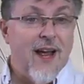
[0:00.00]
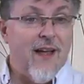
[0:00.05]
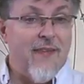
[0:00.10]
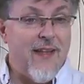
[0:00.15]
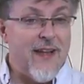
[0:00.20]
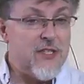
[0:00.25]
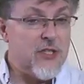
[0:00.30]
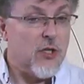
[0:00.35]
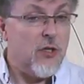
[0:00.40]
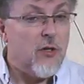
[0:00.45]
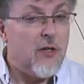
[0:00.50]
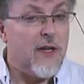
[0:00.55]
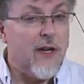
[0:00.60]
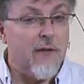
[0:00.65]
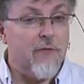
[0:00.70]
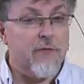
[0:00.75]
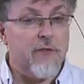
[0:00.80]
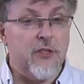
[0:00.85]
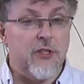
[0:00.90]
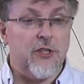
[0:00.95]
And that's good
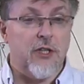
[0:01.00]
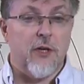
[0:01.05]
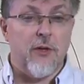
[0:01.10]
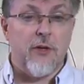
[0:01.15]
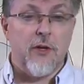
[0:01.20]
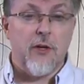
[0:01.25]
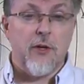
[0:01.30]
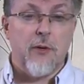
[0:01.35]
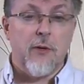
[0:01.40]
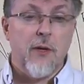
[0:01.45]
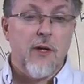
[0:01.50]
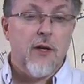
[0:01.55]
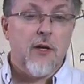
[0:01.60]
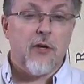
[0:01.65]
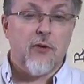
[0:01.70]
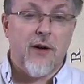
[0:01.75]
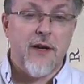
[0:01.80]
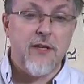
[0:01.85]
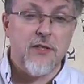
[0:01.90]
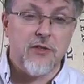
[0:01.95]
enough to show you
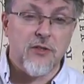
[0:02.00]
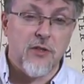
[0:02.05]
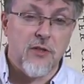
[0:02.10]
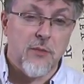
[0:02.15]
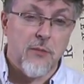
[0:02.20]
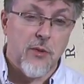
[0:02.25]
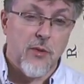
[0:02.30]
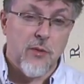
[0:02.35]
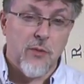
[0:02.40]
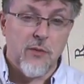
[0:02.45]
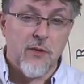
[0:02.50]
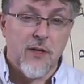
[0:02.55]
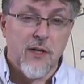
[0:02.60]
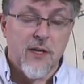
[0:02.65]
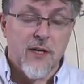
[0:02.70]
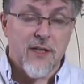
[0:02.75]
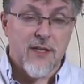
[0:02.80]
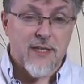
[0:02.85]
craters on the moon,